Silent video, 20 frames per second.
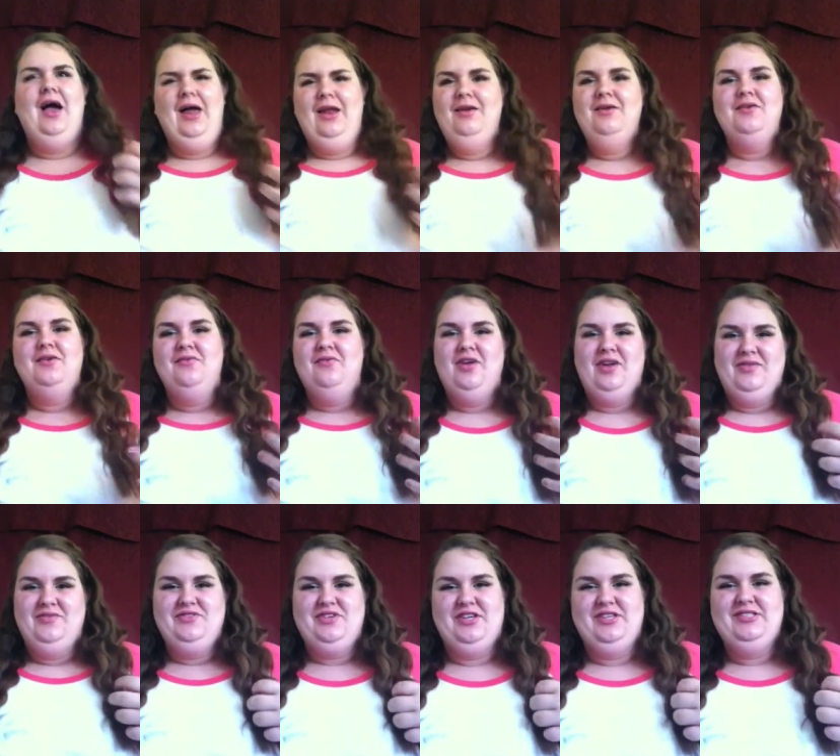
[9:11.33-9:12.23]
I don't know what
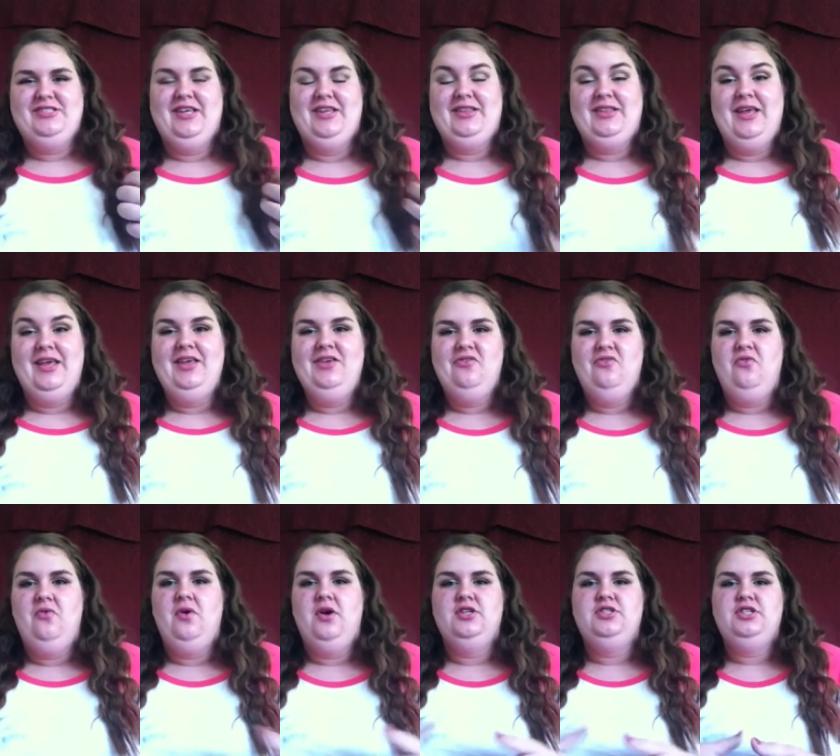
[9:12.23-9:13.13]
I'm trying to say. Thank you for
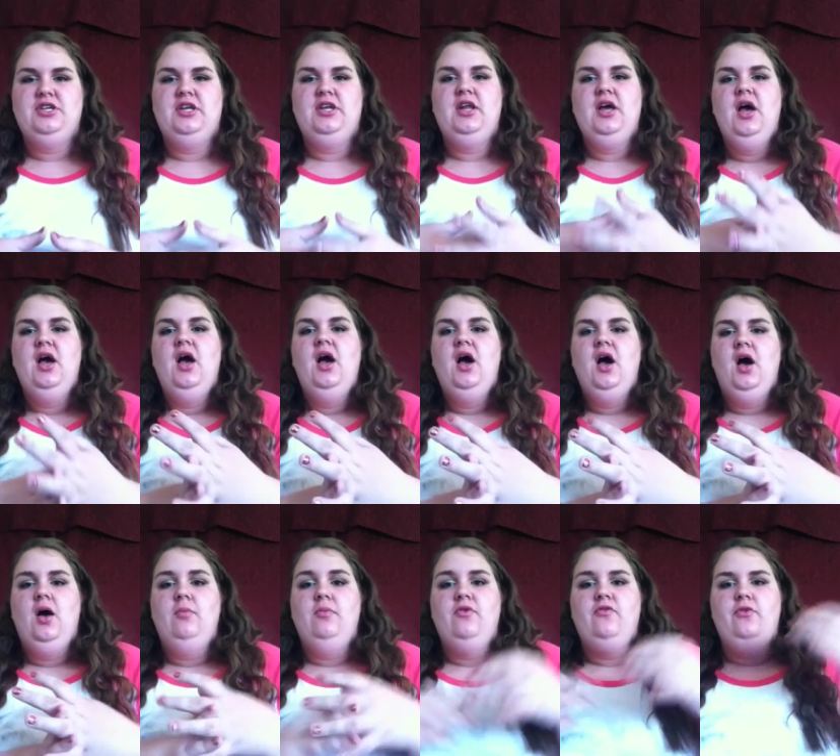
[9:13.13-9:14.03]
watching.
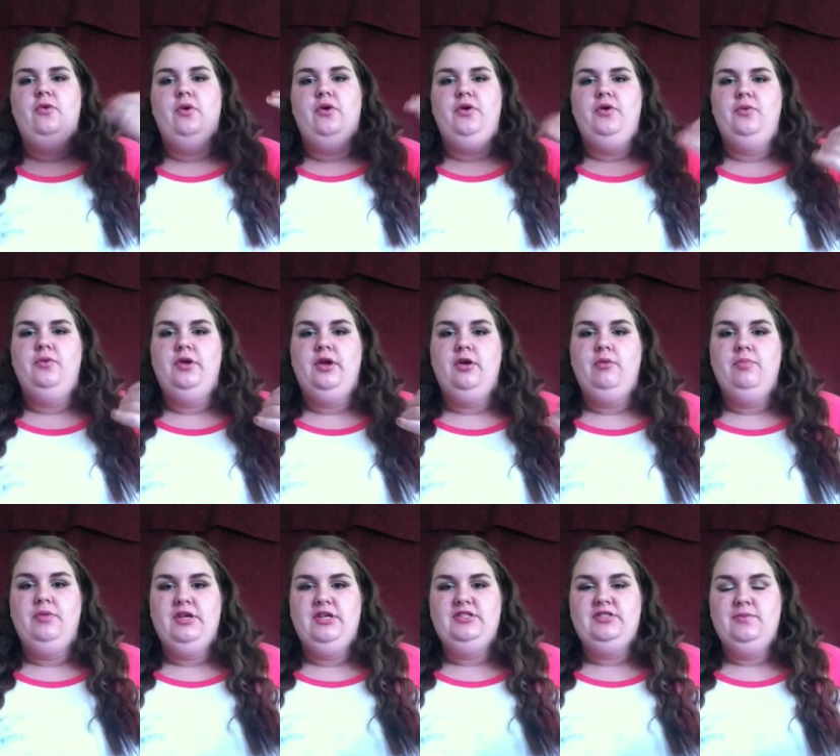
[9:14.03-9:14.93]
Um, if you are new here,
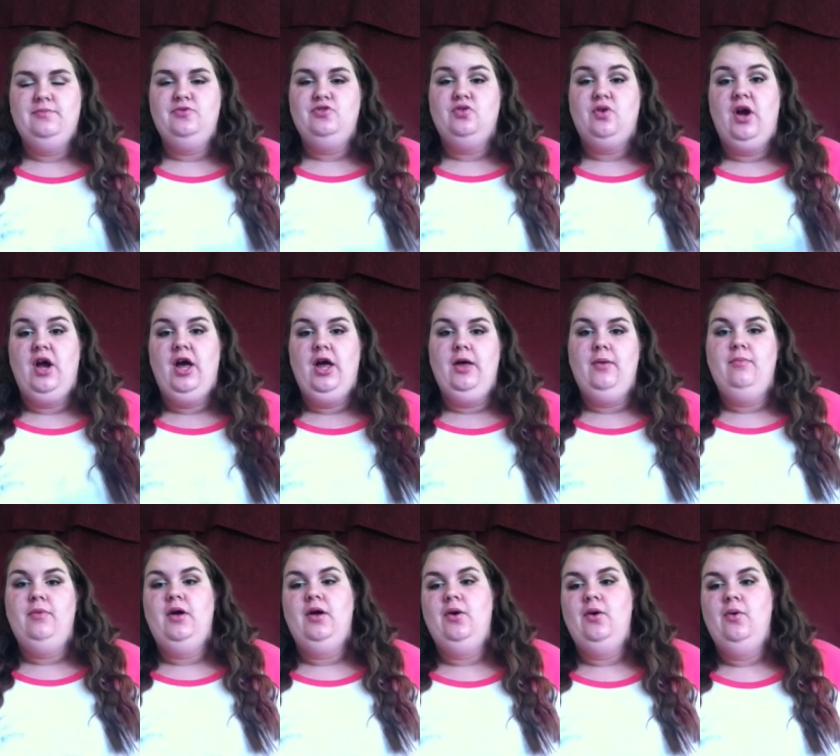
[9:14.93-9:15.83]
please
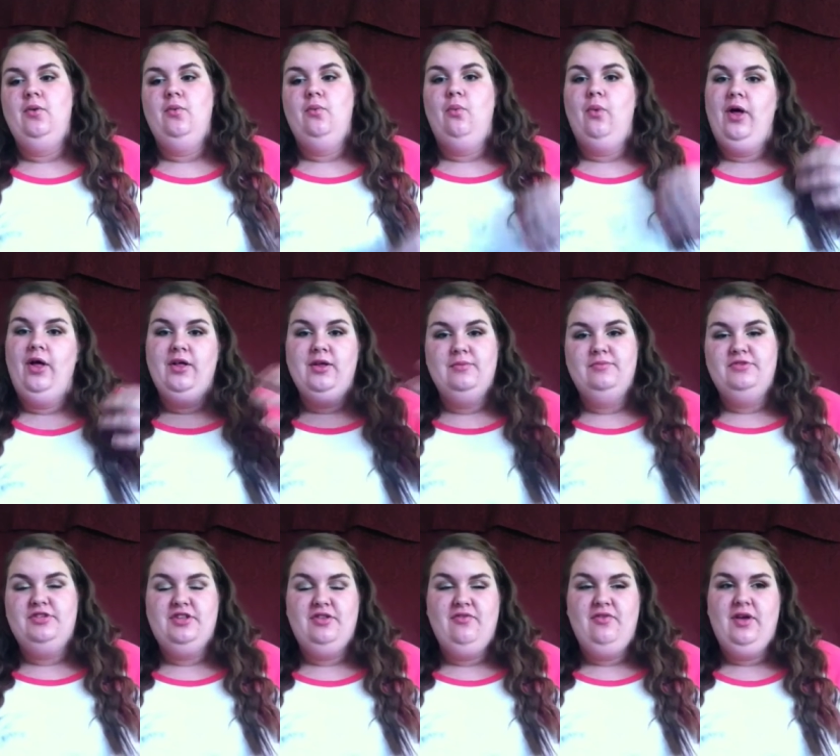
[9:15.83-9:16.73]
subscribe. Welcome
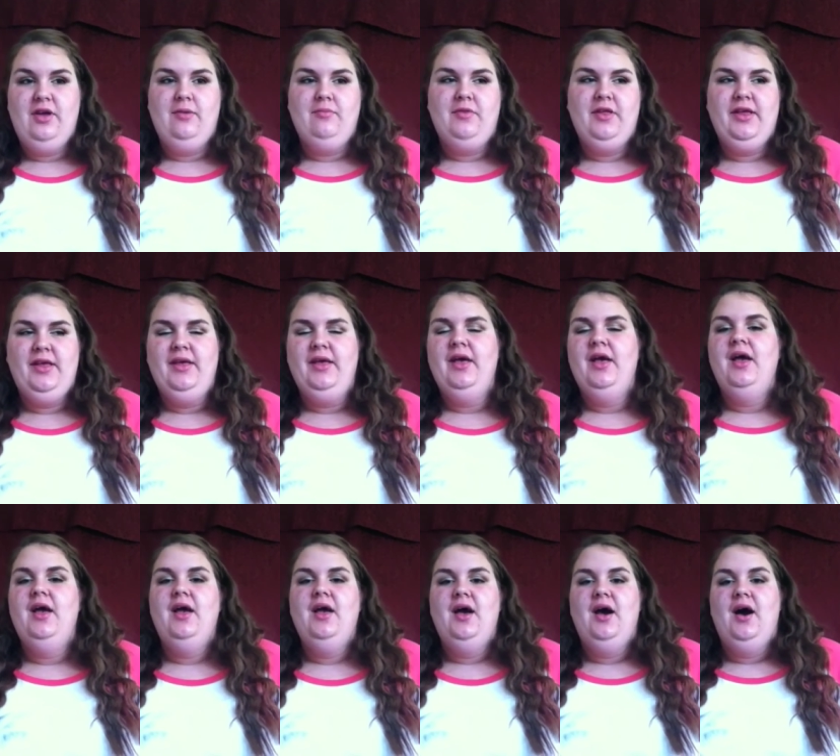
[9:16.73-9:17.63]
to the family.
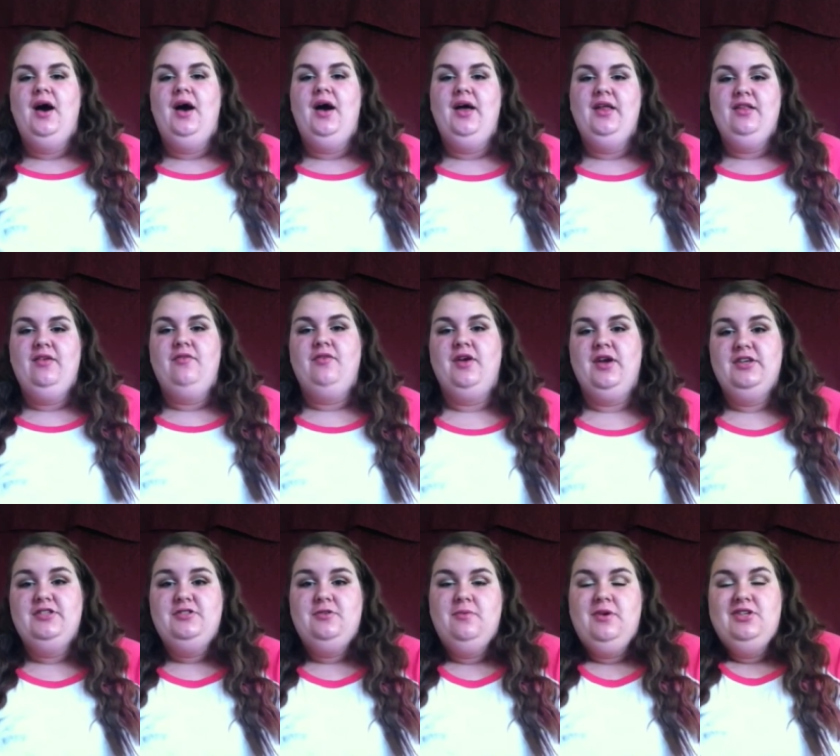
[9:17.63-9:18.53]
I love you
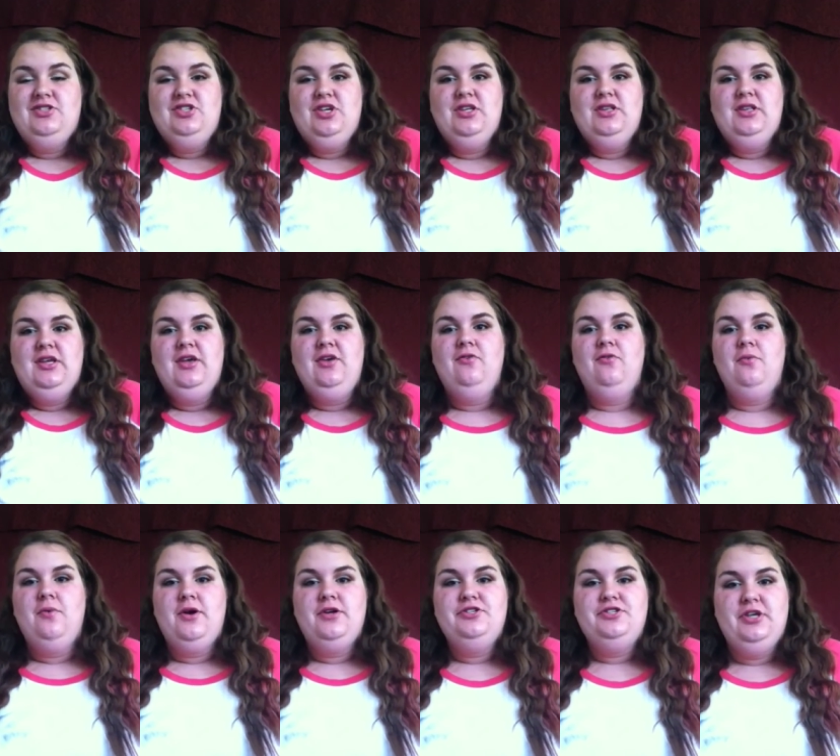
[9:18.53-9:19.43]
guys so much and thank you for
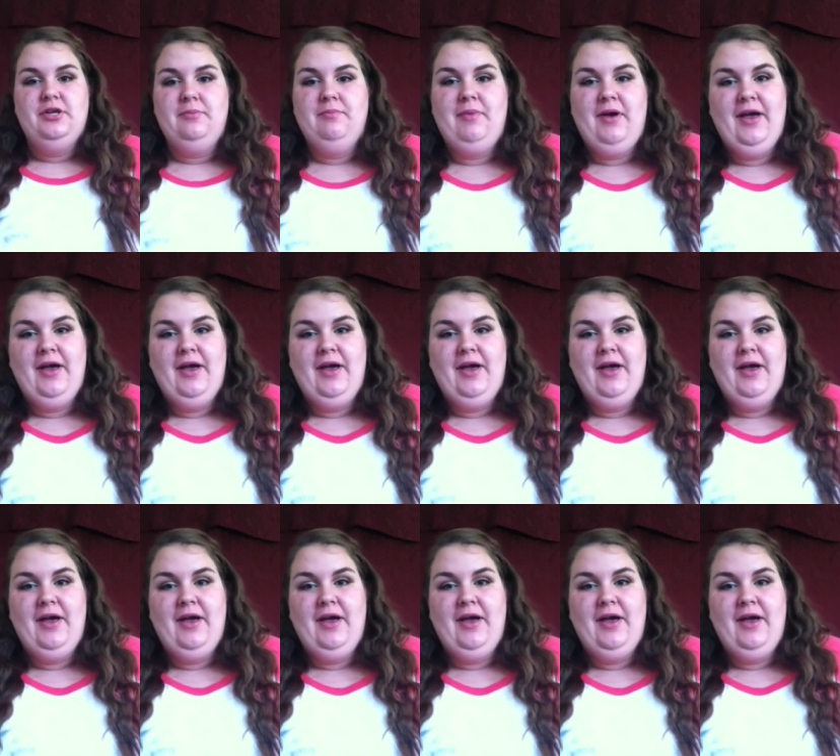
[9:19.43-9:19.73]
watching. Bye